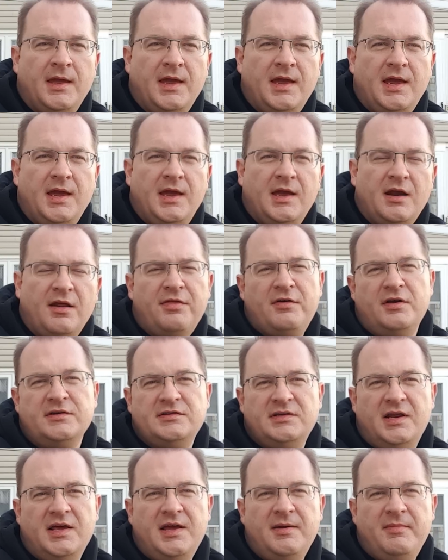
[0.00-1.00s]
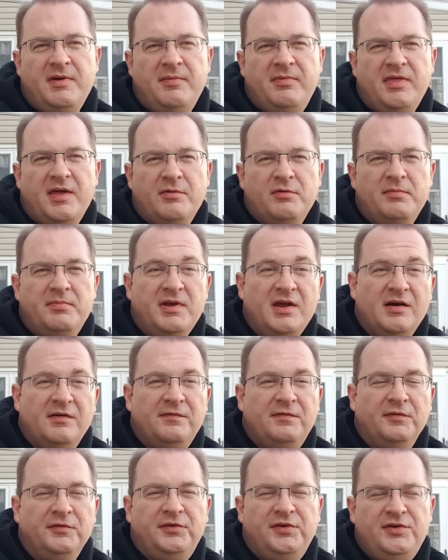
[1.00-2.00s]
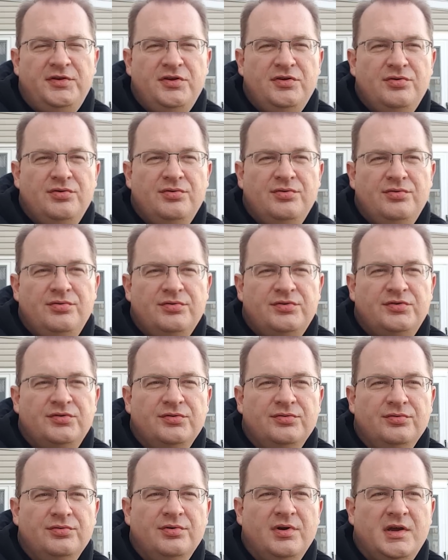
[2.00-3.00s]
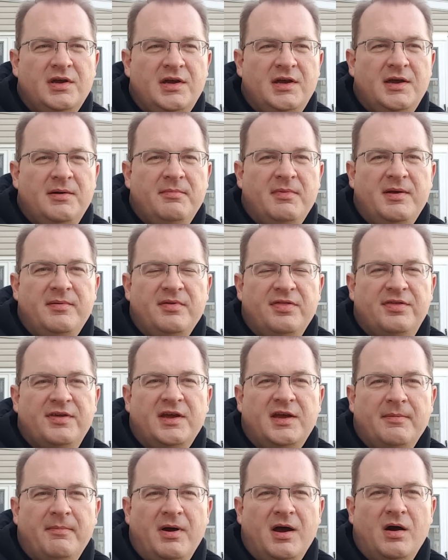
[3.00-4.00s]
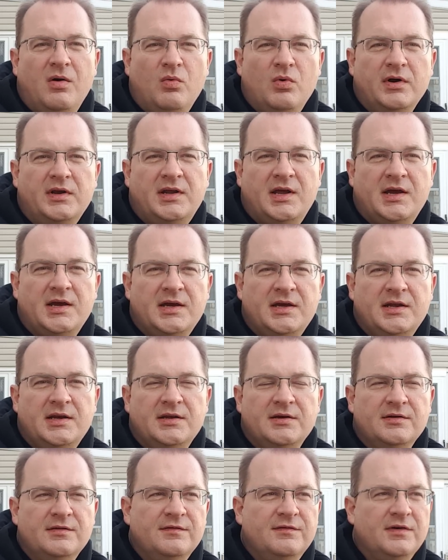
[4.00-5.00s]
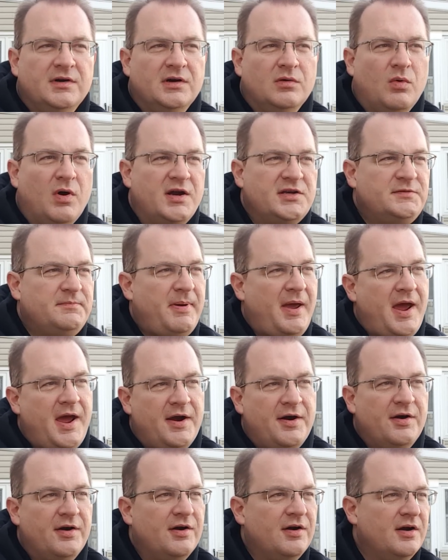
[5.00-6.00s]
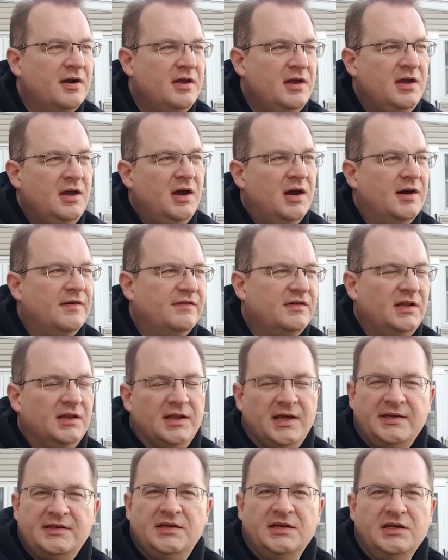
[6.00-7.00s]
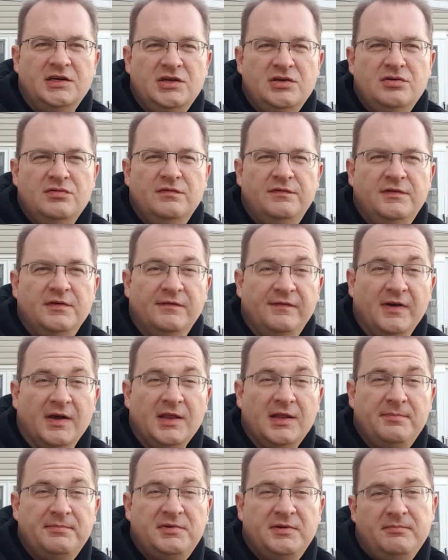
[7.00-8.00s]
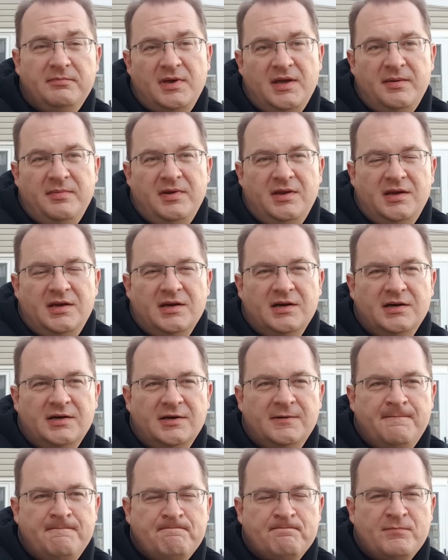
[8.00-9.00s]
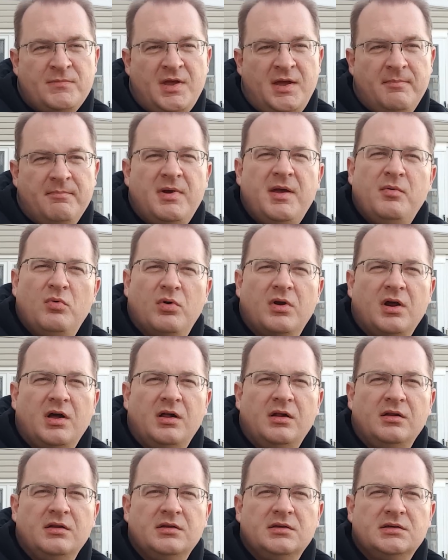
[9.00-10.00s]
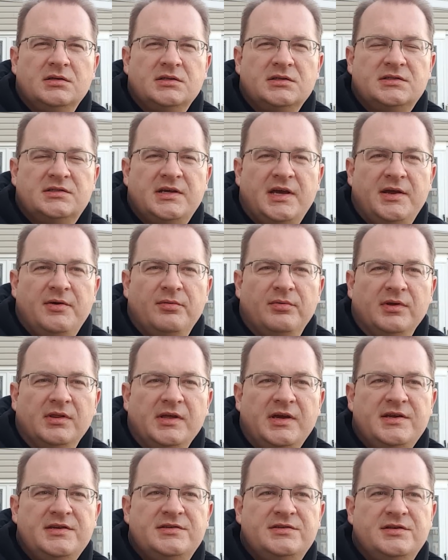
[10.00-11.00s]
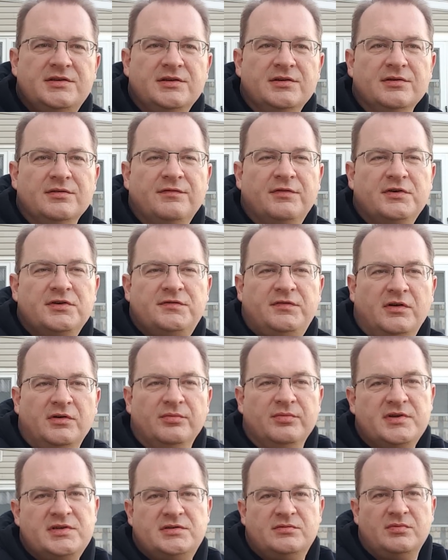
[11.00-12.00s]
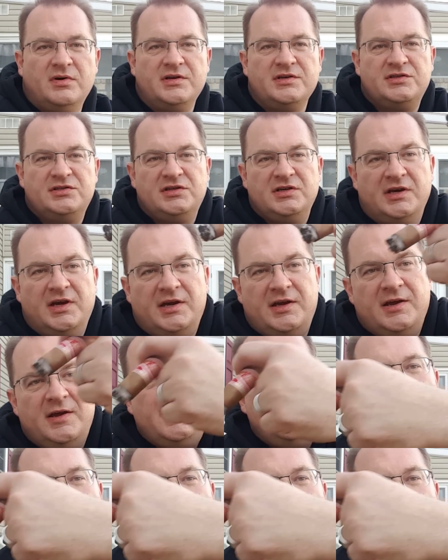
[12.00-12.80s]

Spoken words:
And I thought today maybe that would be helpful to you to maybe think about what kind of watch pattern of collecting you've developed, and maybe what I'll say relates to you. First of all, wristwatch check.